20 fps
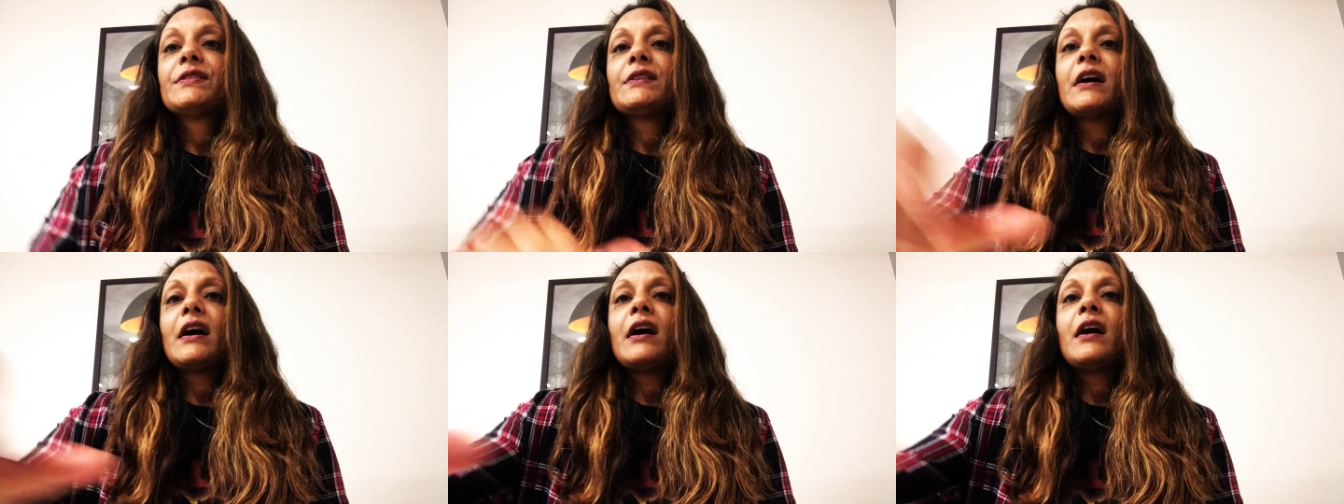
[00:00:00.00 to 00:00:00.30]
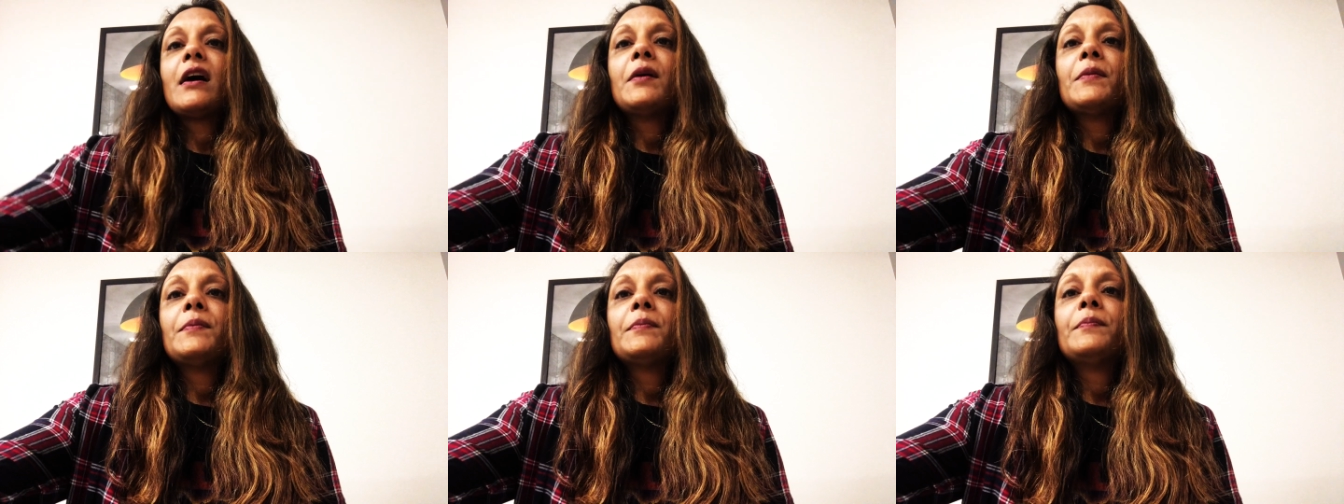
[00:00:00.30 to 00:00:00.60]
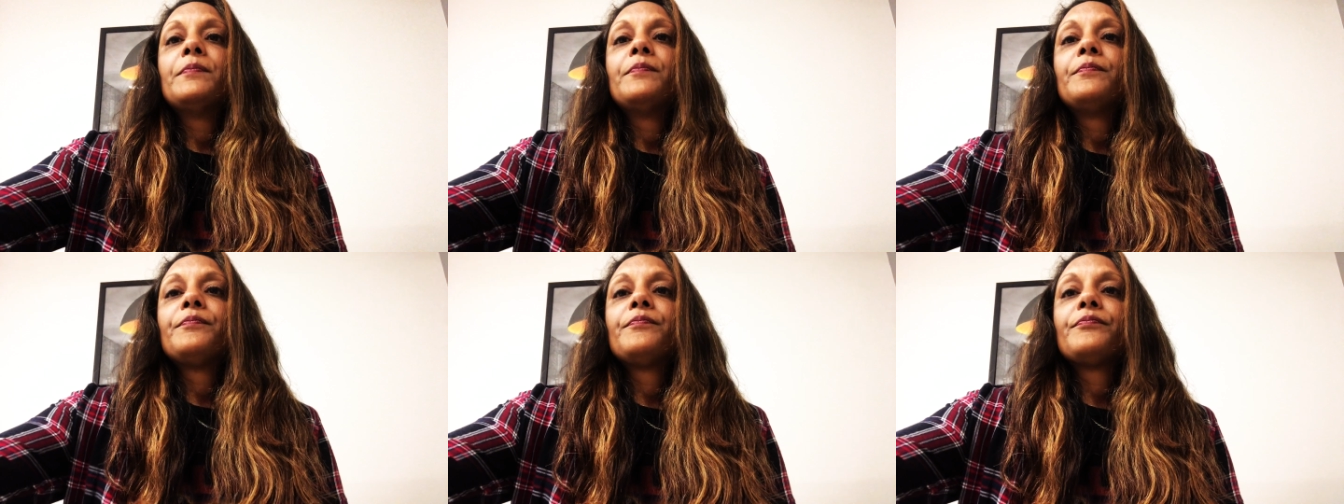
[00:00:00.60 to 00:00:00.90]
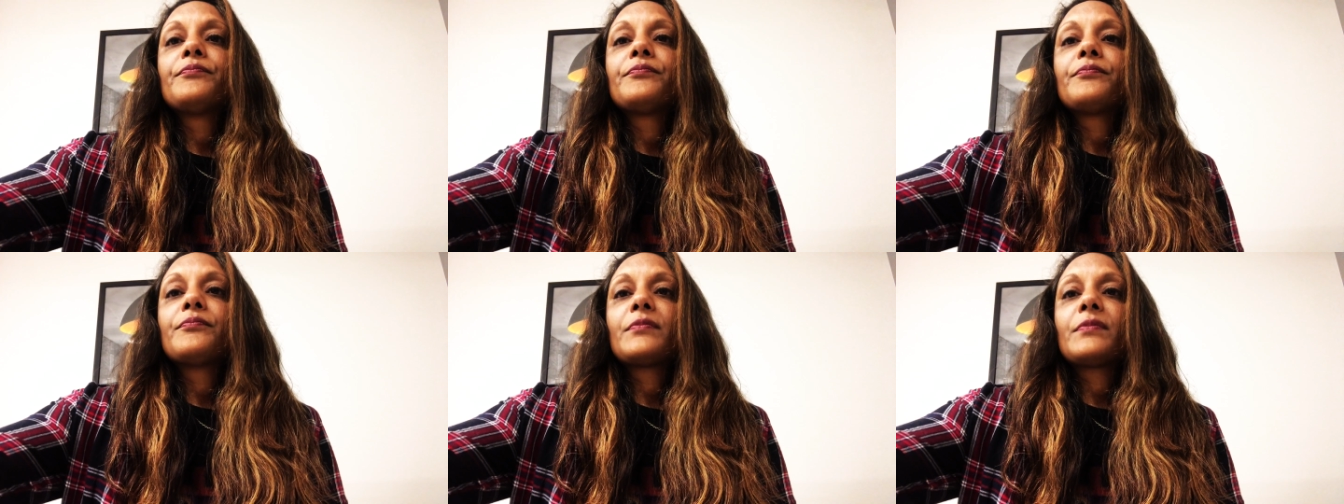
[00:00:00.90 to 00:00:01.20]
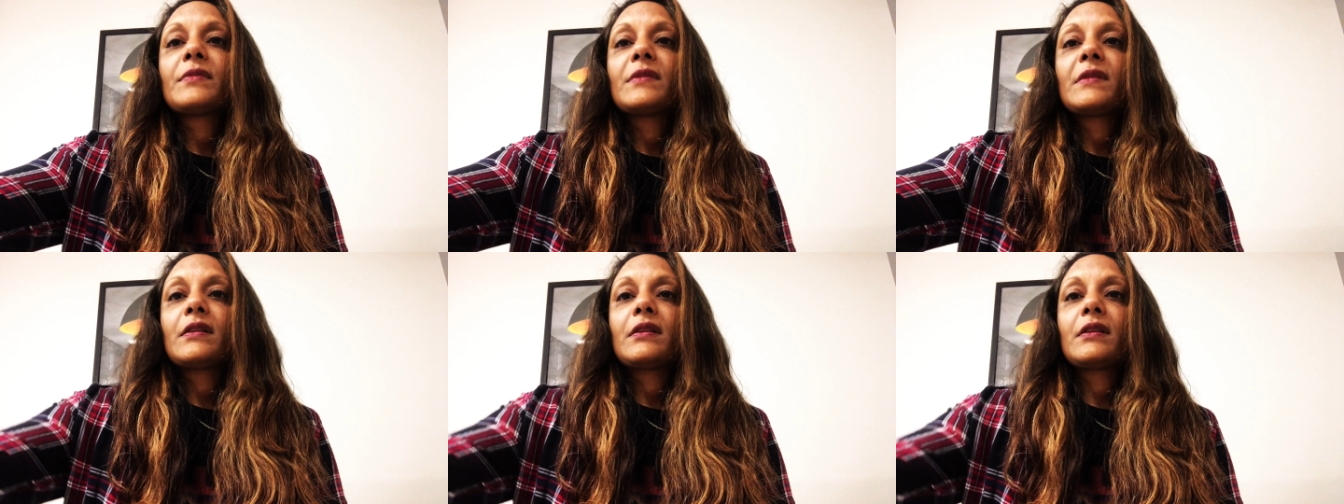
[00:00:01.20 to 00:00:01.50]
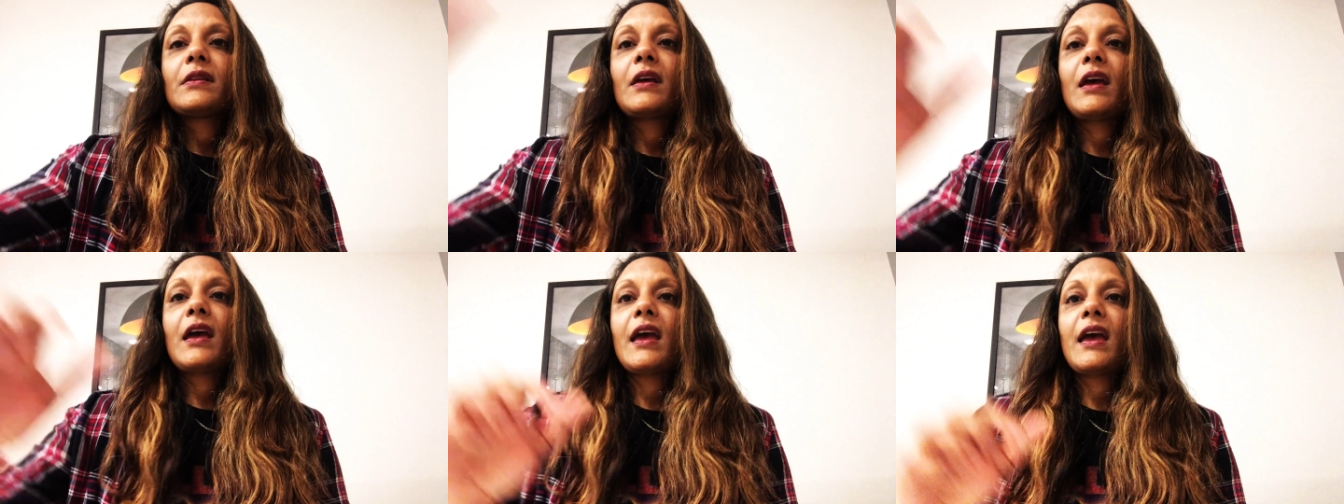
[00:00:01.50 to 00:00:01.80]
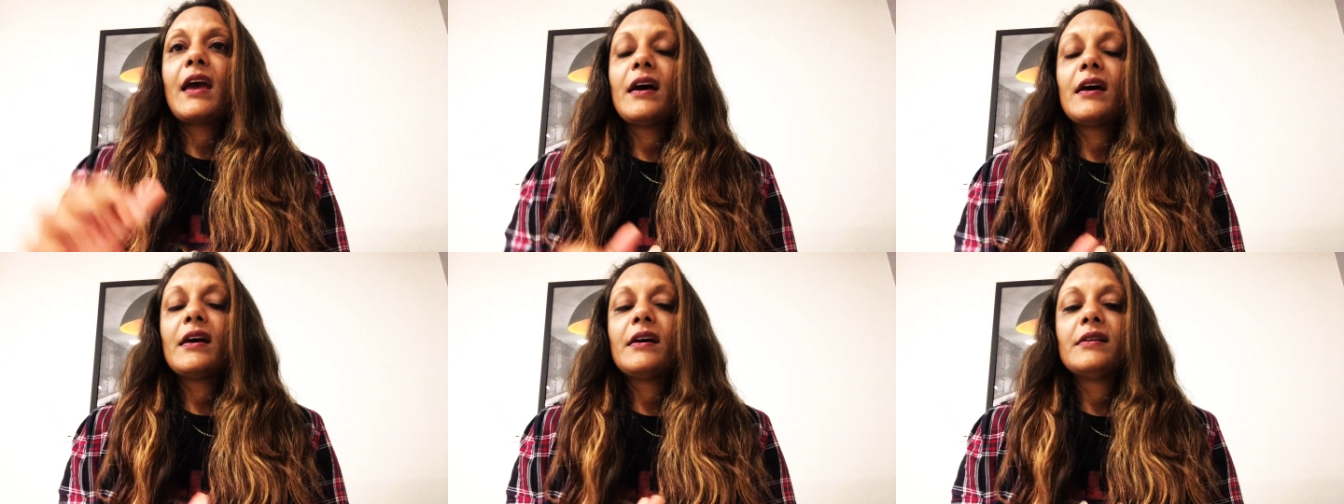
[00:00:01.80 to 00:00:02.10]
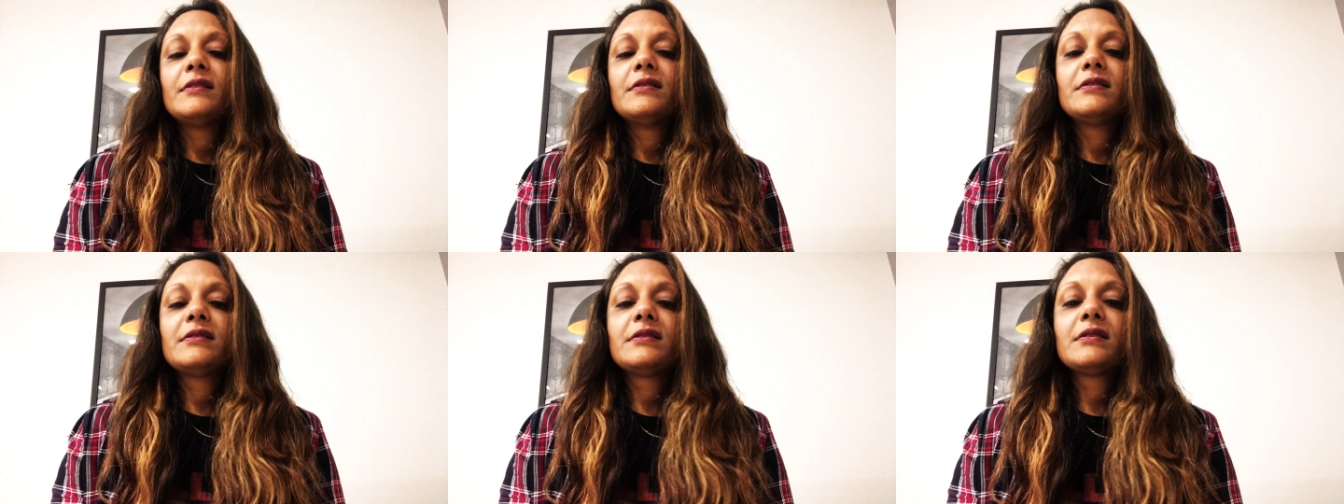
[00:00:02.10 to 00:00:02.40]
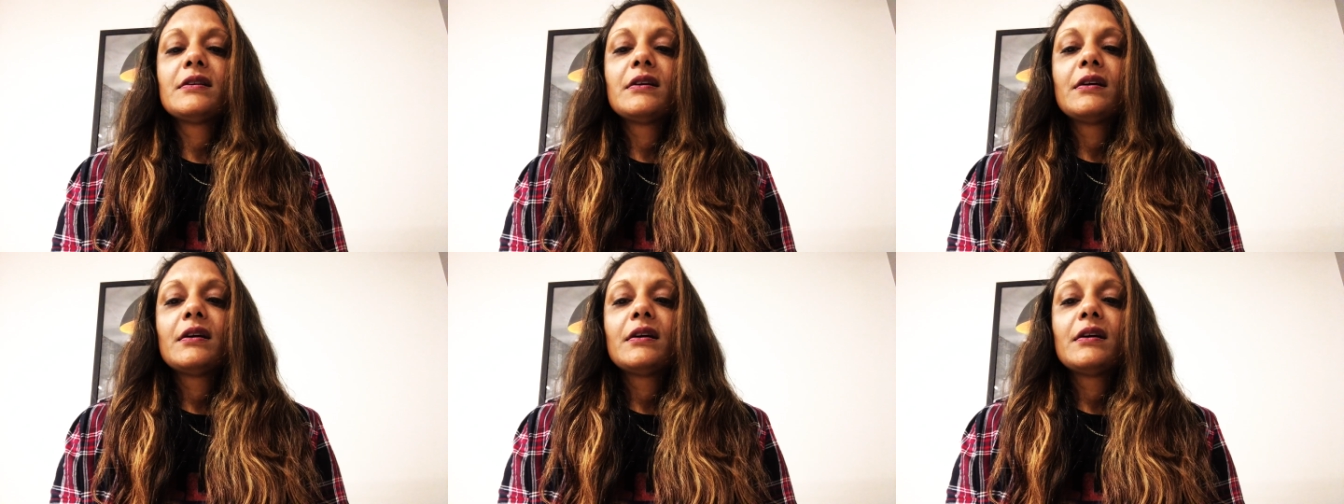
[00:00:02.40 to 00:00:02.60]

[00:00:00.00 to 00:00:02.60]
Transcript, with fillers: Um, and